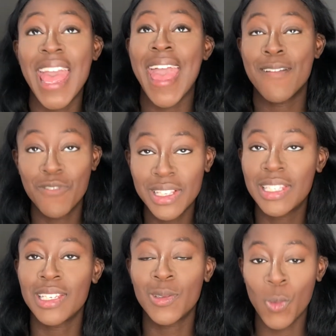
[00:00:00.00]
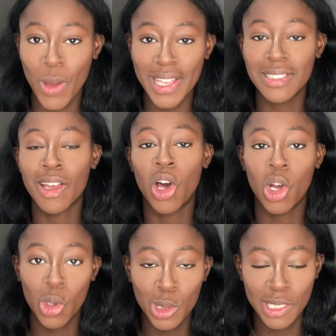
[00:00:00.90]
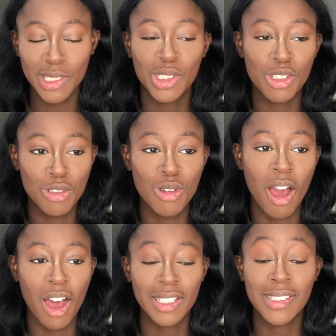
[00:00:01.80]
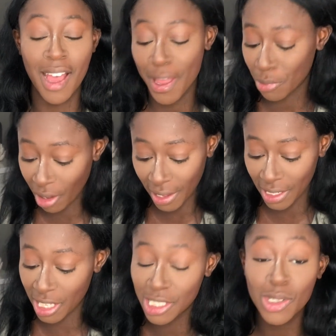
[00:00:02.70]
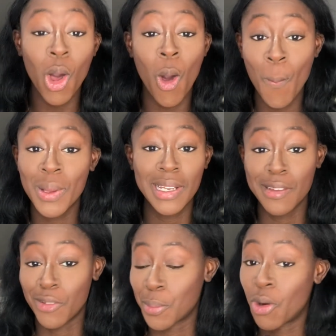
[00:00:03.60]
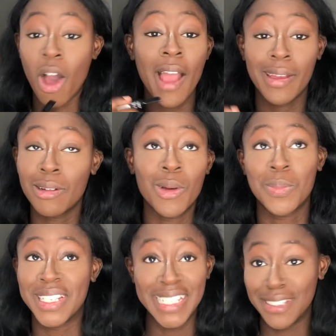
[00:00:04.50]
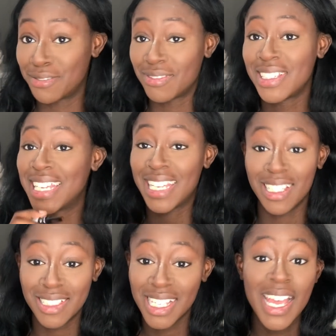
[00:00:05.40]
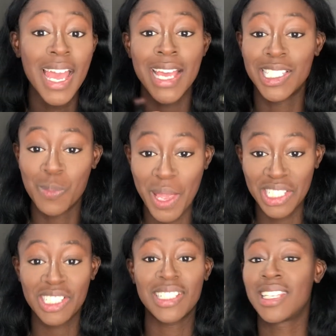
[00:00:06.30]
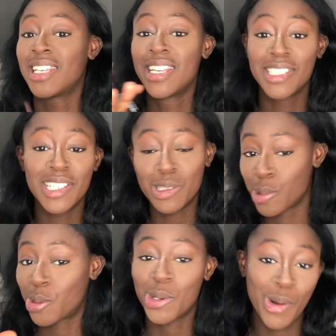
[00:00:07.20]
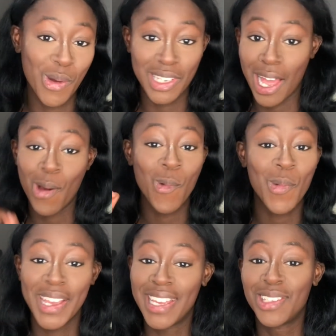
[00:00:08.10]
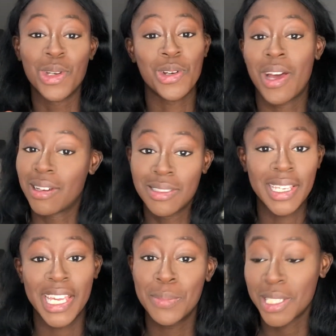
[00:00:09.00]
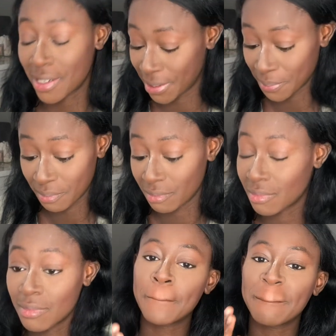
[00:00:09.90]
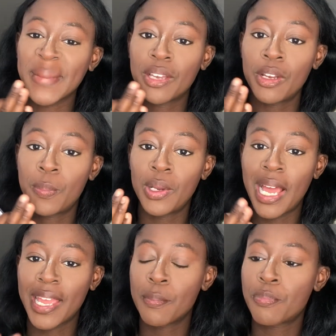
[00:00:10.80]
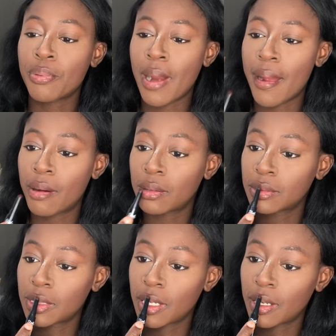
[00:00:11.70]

everything went according to our timeline. It's unbelievable. I cannot believe it, especially since we all know that we don't know how to keep time. I'm gonna put like a brown